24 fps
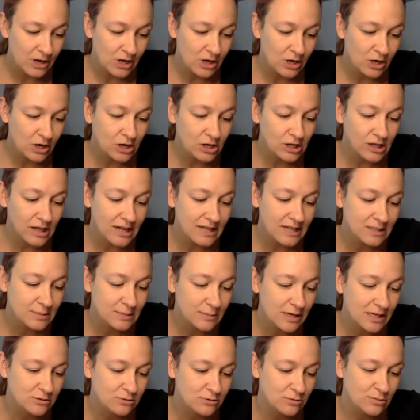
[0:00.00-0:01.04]
Her
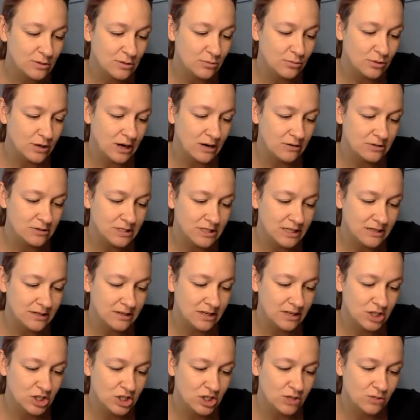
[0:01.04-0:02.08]
classmates remember how
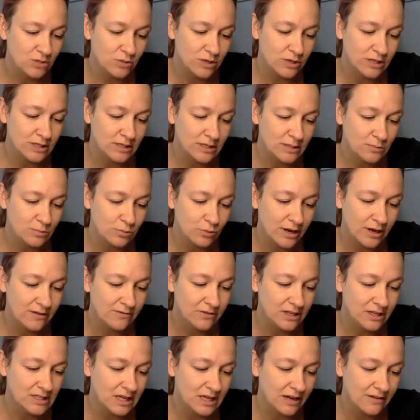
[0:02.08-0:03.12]
daring she was,
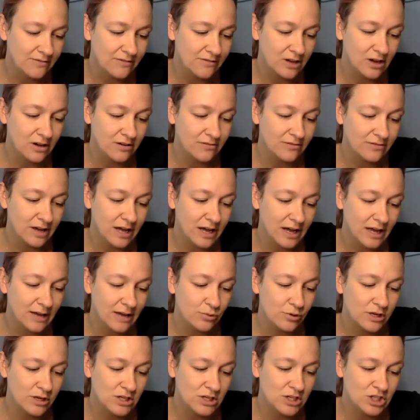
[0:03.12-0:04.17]
bravely diving off a high
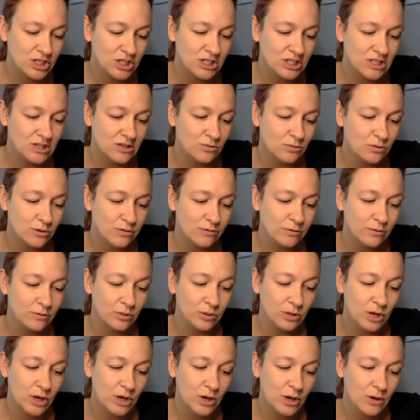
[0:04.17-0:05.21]
bridge into the river
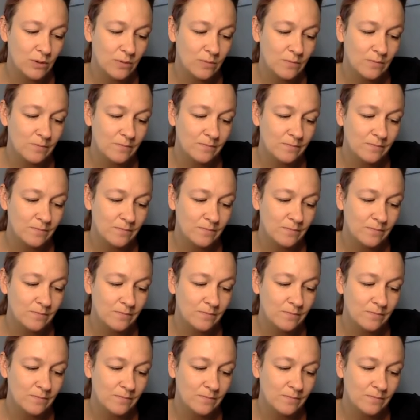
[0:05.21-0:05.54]
below.